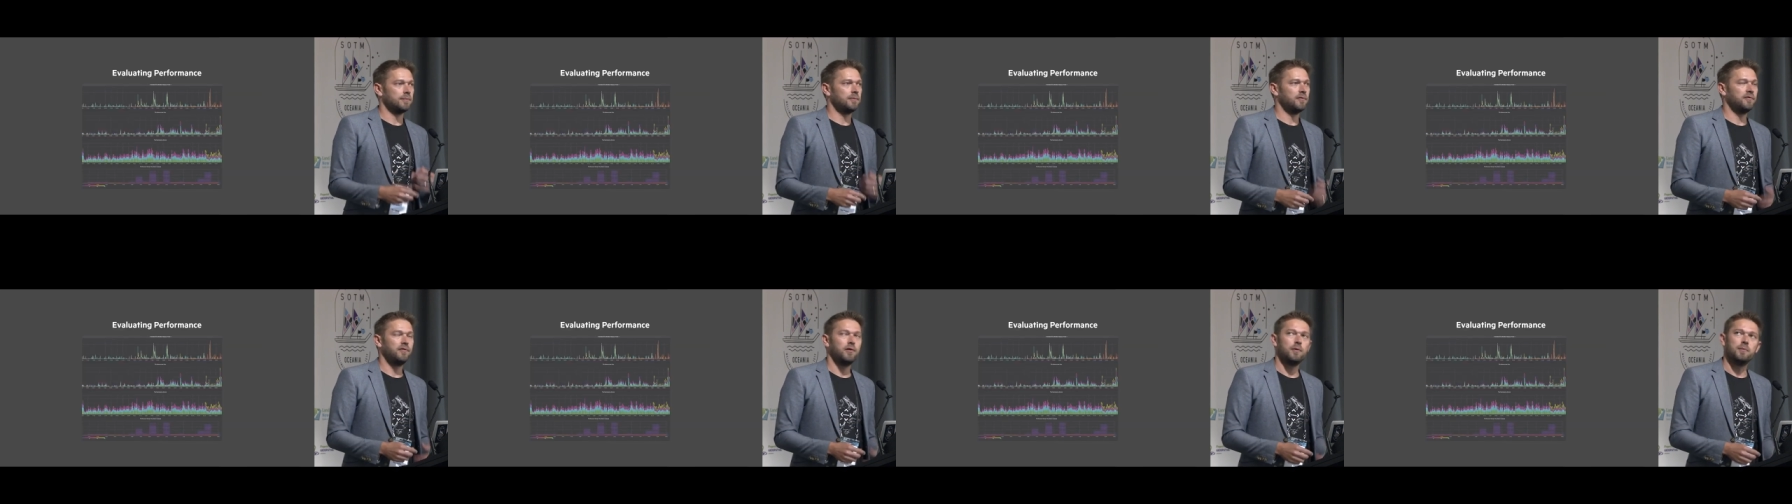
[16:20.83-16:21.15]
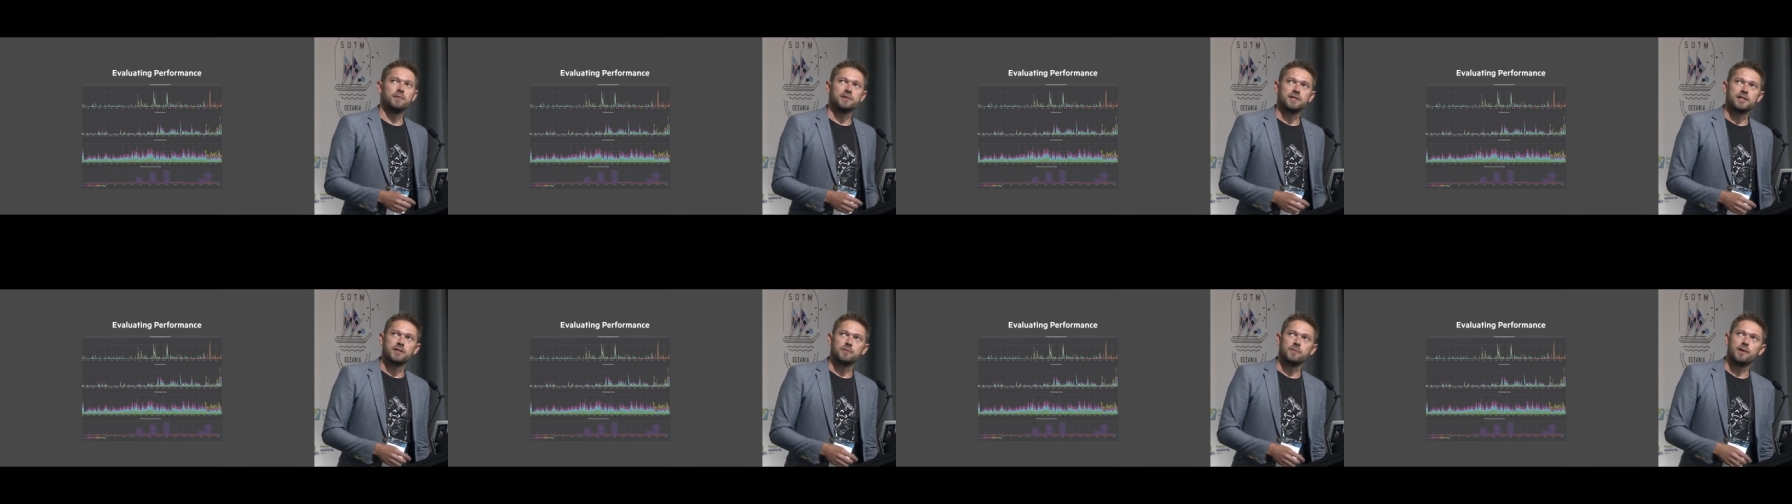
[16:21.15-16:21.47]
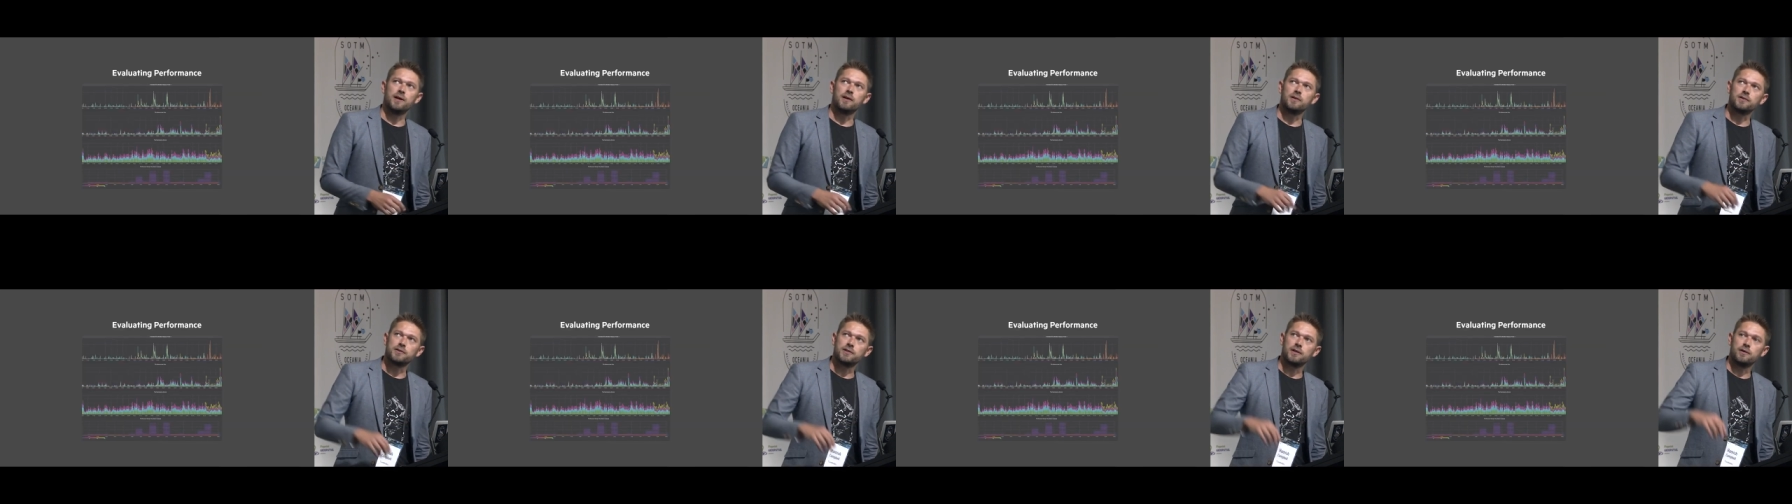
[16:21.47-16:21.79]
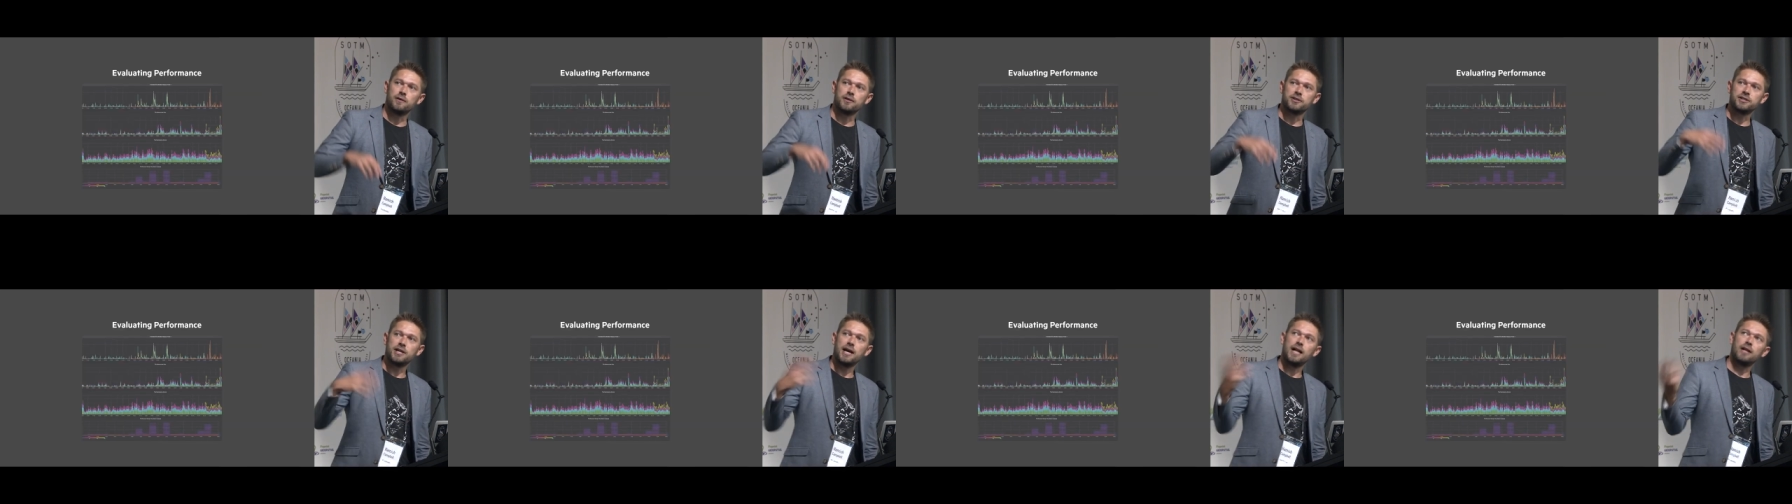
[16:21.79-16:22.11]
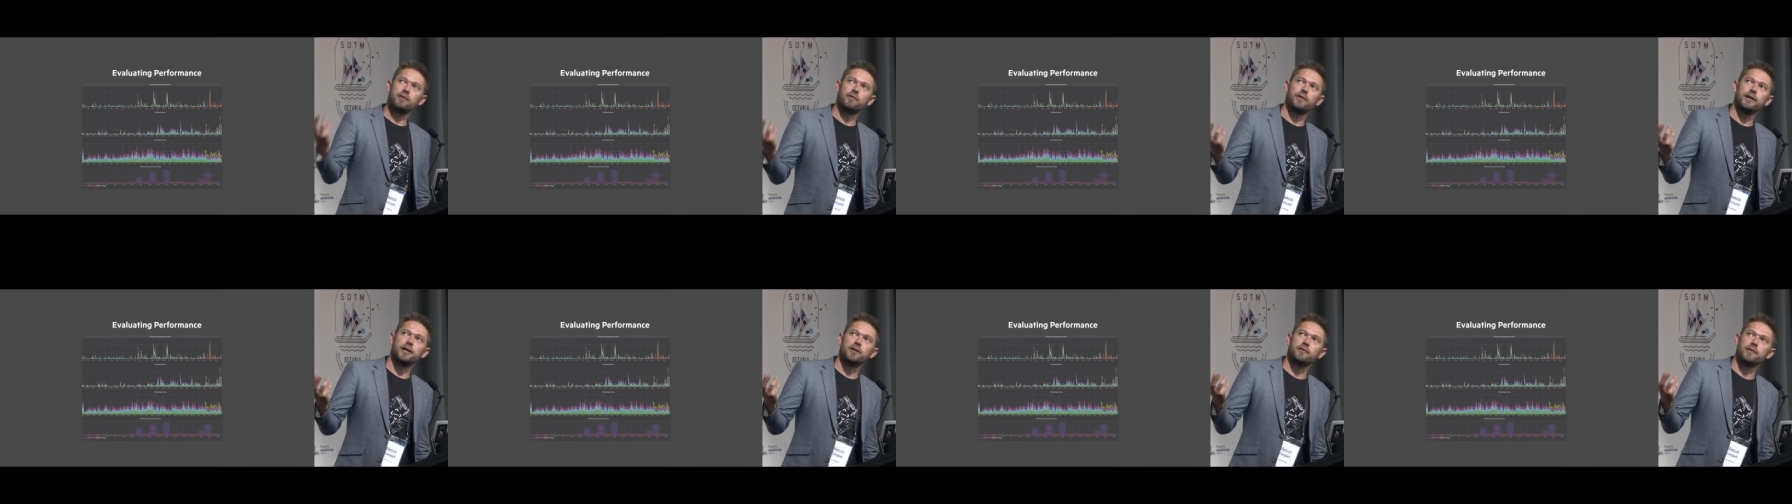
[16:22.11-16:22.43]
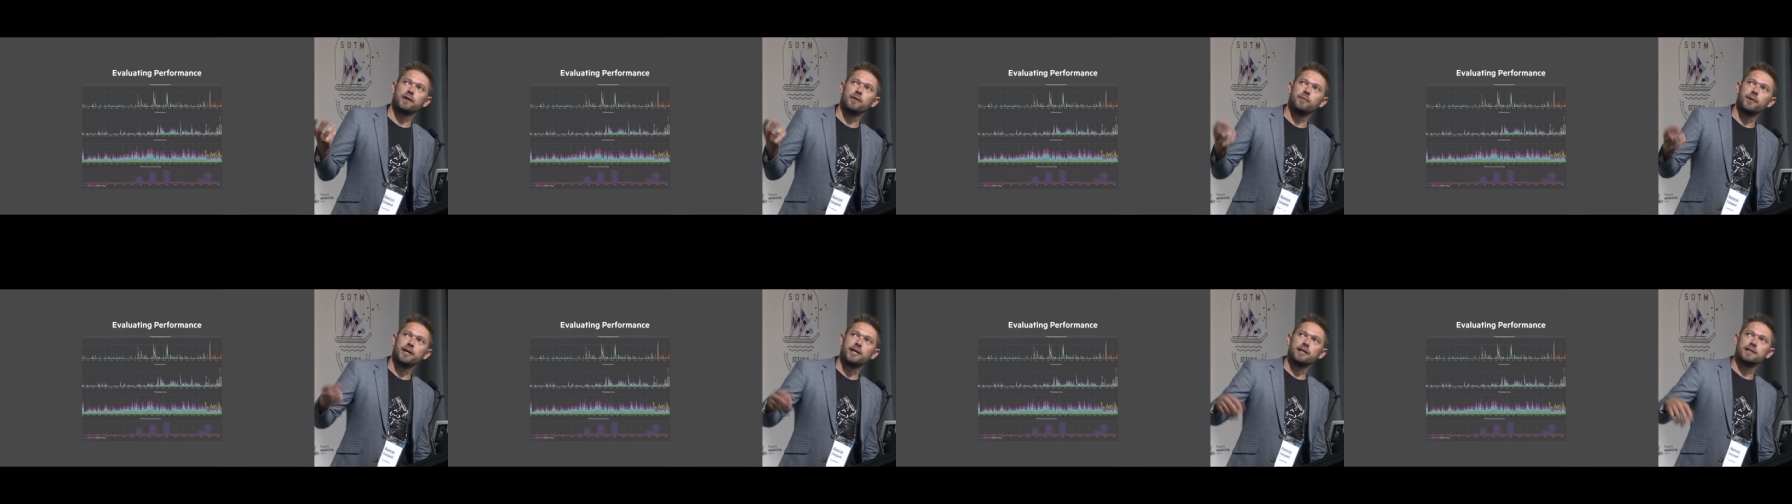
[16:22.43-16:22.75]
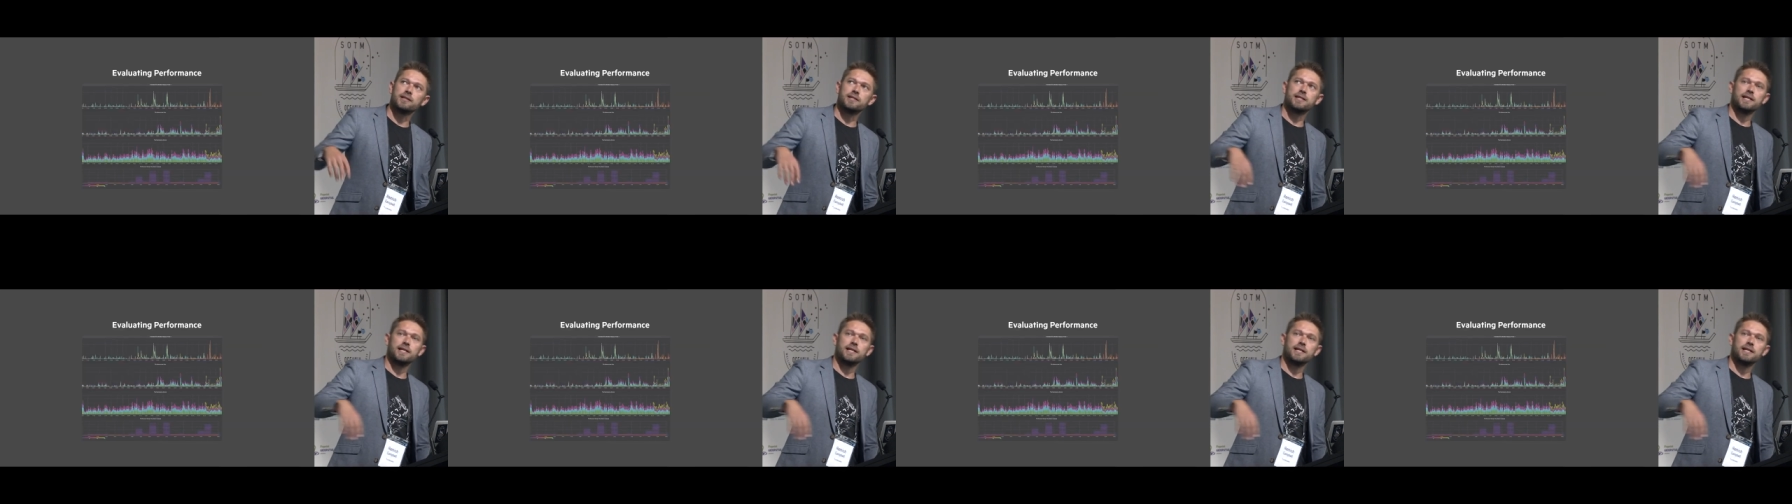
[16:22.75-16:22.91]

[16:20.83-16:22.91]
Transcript: performance as well. So on tile rendering, we can